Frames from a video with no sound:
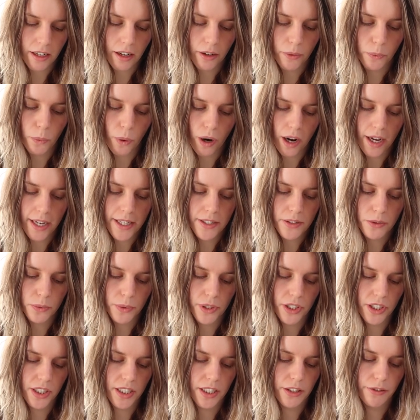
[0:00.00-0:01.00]
and Unwind,
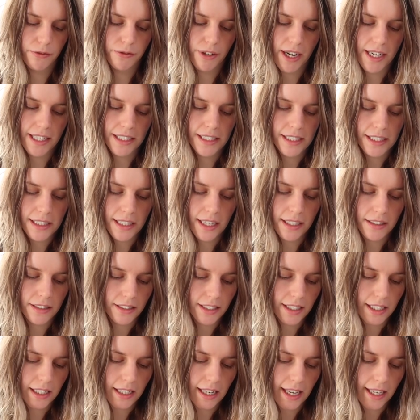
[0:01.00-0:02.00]
which is
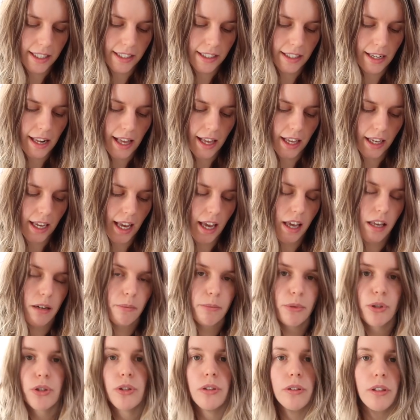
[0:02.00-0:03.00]
frankincense, ylang ylang
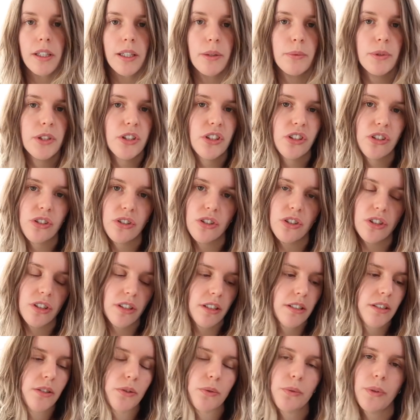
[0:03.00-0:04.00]
and patchouli, which is
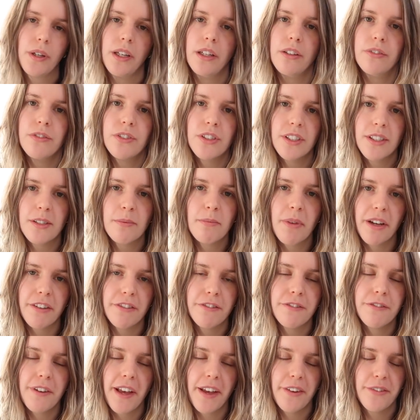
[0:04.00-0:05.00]
just three of just my
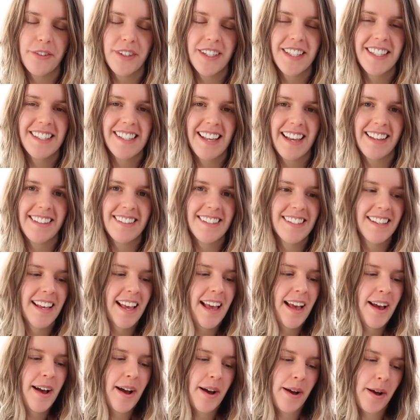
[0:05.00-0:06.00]
favorite scents.
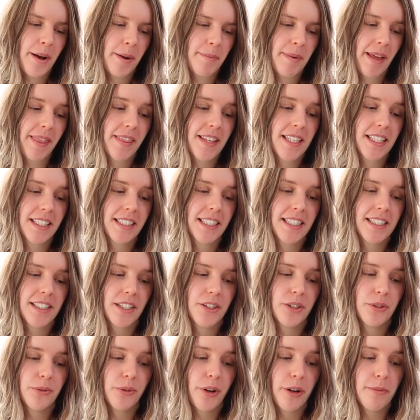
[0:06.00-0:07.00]
And this is
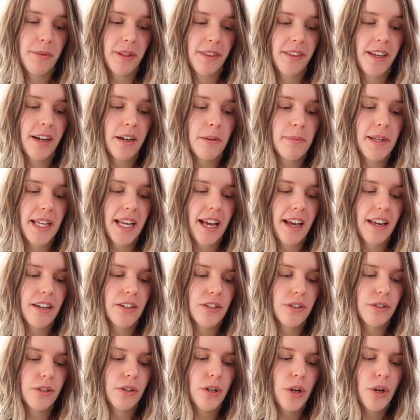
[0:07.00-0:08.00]
an aromatherapy
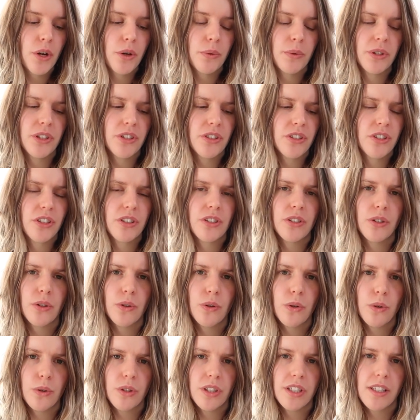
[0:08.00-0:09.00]
candle, which is just a
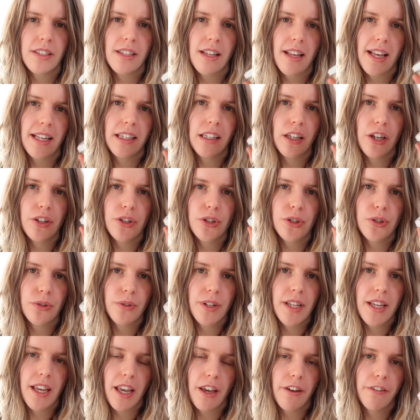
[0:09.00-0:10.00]
gorgeous like
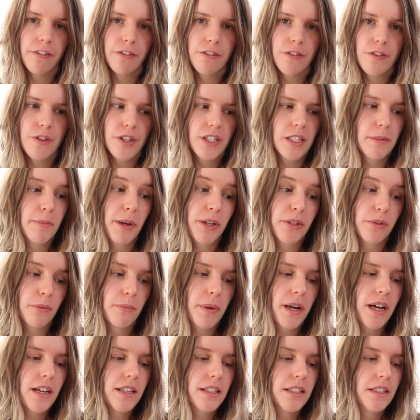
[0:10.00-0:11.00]
luxury gift for a special
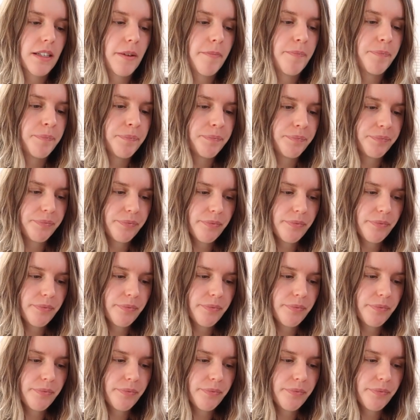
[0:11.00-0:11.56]
person.